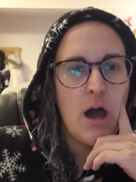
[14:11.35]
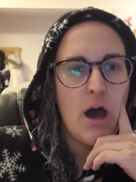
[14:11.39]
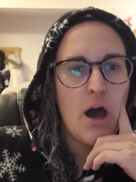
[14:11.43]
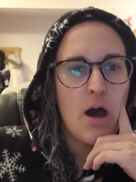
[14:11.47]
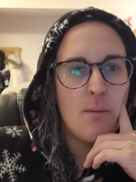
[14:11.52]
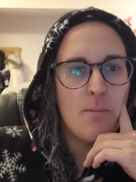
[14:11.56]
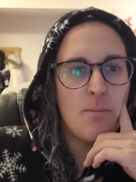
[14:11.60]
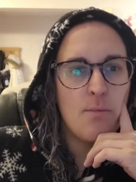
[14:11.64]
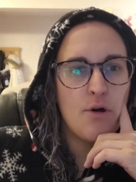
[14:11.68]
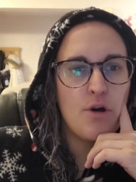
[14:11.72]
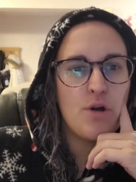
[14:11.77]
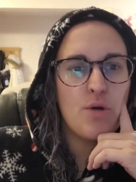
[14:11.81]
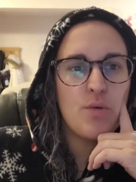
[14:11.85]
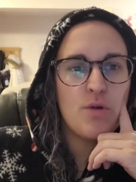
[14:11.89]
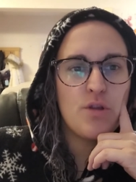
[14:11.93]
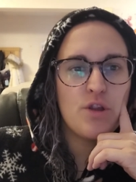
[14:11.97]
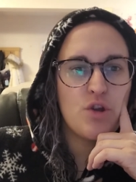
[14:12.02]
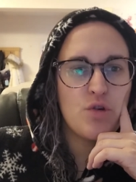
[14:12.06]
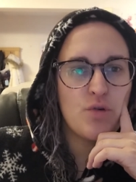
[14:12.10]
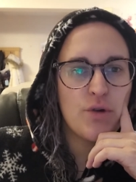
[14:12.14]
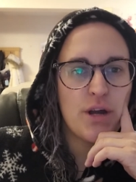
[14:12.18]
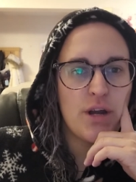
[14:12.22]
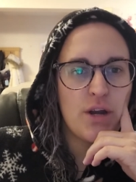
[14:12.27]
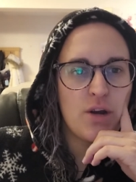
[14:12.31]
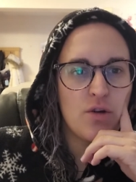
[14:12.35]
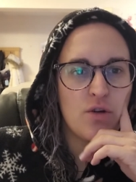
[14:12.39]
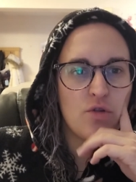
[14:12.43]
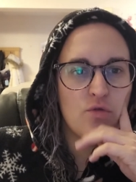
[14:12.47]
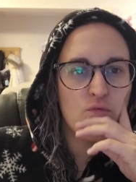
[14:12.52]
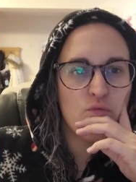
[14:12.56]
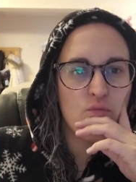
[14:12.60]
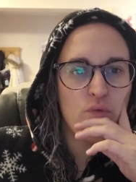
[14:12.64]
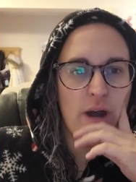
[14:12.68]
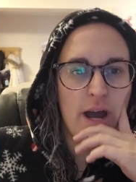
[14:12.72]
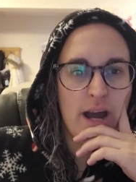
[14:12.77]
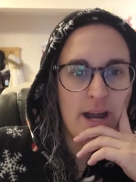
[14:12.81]
A book with green or
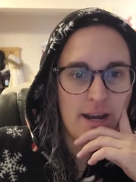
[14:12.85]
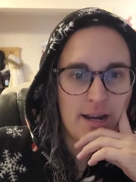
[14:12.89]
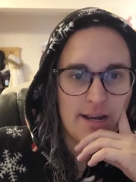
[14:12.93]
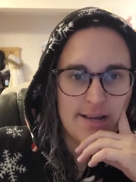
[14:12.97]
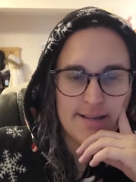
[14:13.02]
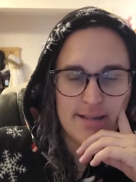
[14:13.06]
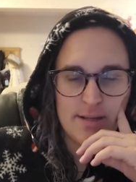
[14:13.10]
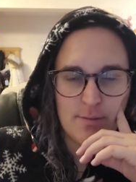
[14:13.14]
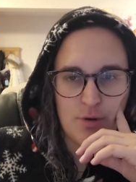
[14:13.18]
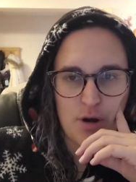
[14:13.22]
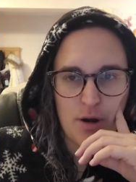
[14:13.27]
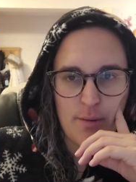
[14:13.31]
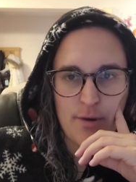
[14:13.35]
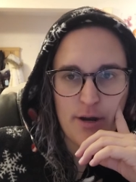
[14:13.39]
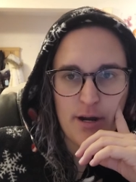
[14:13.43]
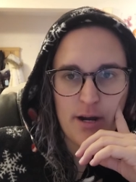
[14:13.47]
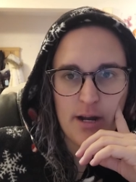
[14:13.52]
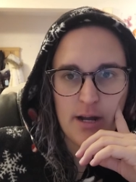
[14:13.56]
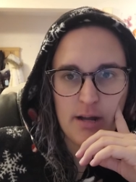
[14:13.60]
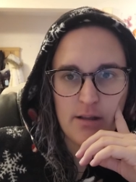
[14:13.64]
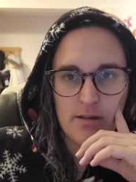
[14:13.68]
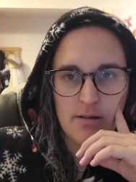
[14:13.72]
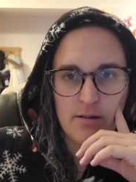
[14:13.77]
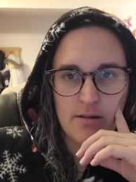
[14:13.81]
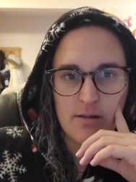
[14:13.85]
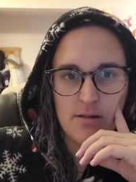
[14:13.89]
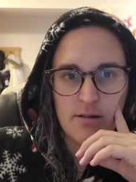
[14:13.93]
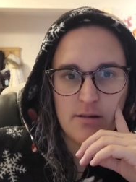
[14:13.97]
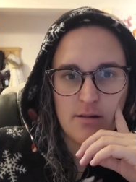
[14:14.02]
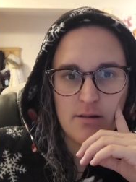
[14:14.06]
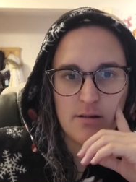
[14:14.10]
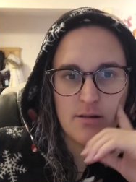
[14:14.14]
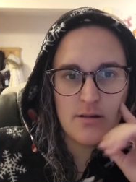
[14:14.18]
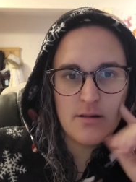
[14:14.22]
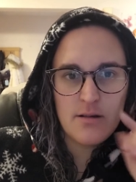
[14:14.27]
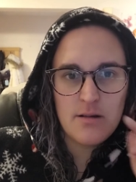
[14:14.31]
red as the primary color
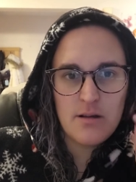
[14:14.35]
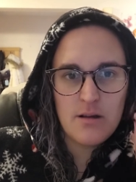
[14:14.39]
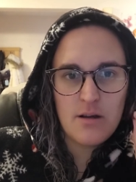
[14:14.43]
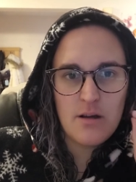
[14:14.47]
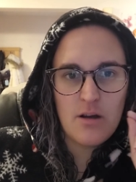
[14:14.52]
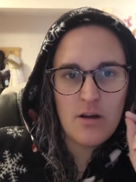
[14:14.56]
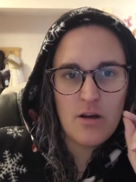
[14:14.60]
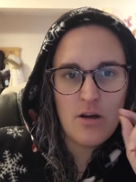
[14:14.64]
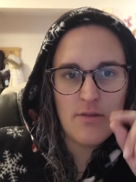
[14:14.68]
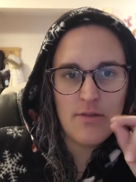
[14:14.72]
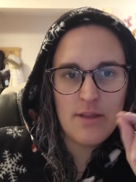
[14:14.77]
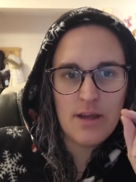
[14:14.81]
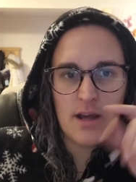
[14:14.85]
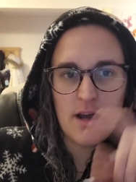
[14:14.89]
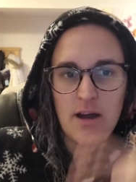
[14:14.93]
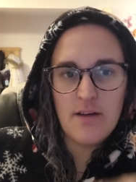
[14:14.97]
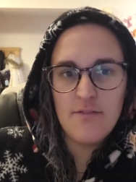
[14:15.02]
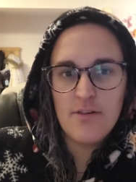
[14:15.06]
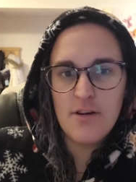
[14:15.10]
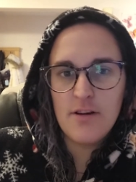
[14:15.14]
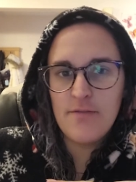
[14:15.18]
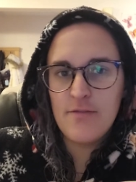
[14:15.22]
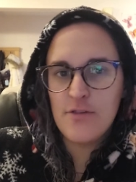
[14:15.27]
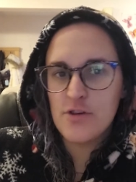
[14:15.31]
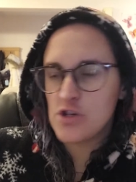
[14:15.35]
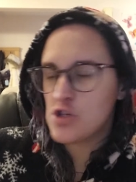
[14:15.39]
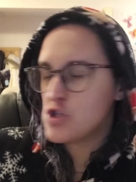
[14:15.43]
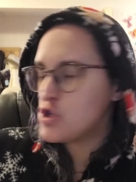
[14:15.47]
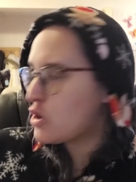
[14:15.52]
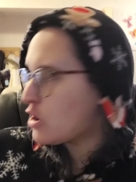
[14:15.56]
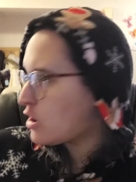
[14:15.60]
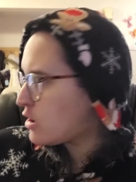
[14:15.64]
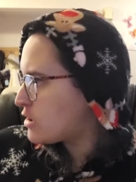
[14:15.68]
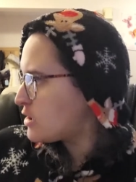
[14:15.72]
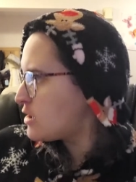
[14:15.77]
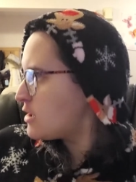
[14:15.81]
on the cover for
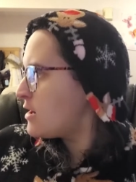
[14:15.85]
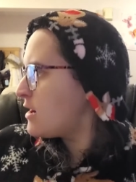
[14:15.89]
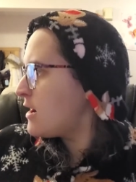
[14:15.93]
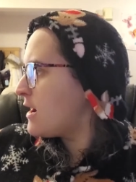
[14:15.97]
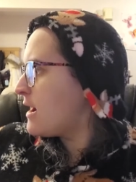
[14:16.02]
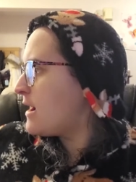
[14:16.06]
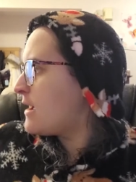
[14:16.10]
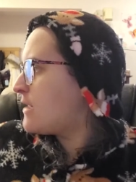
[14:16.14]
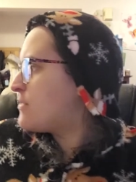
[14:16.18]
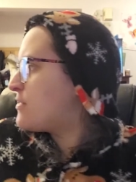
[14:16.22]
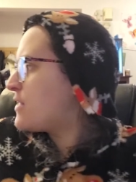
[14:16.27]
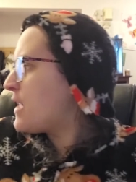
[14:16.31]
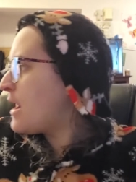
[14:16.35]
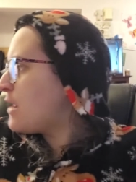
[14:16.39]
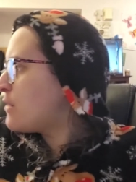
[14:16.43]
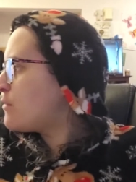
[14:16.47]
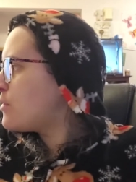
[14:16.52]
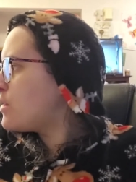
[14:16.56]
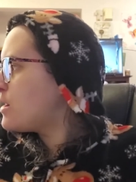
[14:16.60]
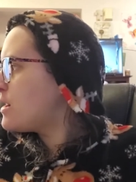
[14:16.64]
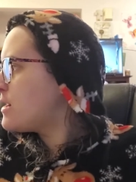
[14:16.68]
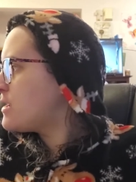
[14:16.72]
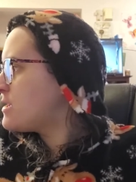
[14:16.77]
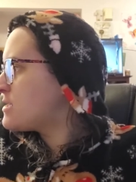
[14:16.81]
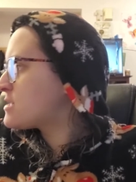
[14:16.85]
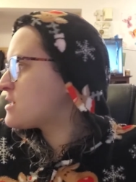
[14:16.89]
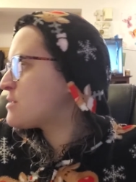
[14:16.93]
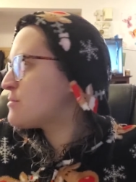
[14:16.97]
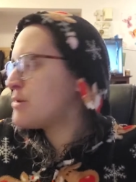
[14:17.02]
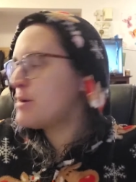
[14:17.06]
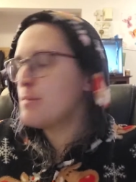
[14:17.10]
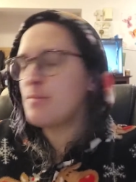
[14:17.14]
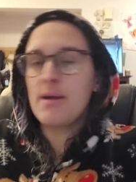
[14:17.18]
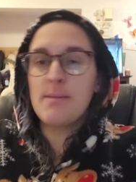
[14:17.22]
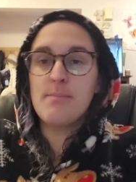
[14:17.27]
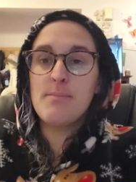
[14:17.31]
Donner, and that one is going to
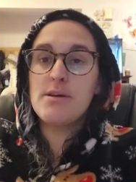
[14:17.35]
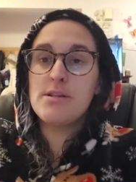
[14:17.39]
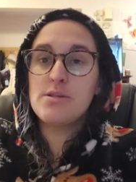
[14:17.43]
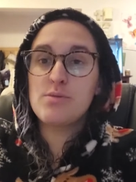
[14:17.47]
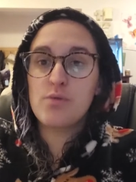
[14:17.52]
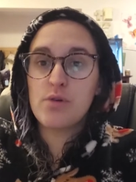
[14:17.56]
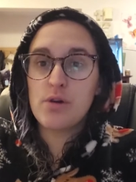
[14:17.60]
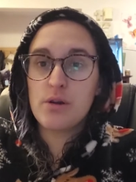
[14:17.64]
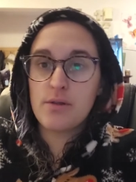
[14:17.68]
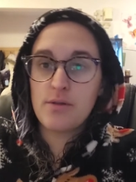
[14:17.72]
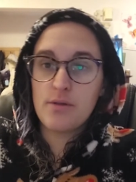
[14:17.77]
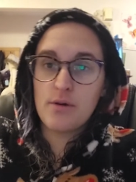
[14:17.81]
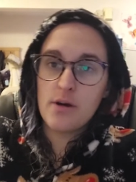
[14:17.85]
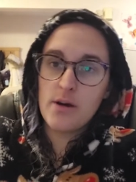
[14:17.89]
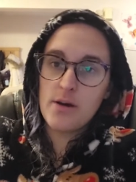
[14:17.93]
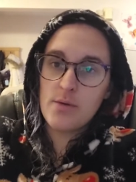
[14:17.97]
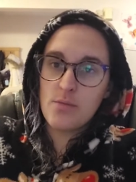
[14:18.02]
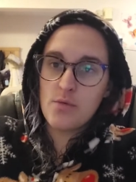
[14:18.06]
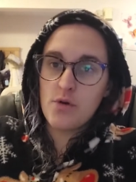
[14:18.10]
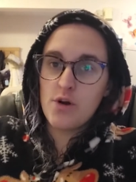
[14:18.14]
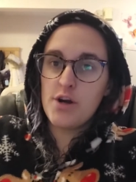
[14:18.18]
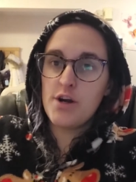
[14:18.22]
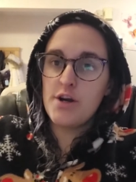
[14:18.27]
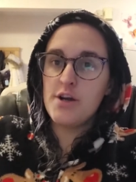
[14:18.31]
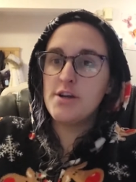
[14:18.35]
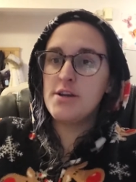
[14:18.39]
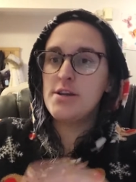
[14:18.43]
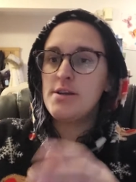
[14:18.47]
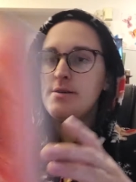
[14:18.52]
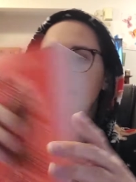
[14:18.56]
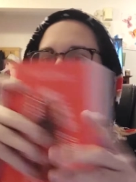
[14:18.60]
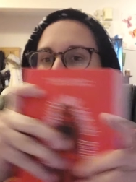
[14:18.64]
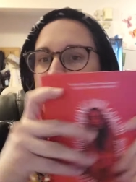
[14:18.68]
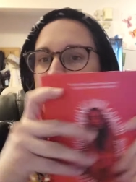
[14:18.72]
be my buzzwordathon word,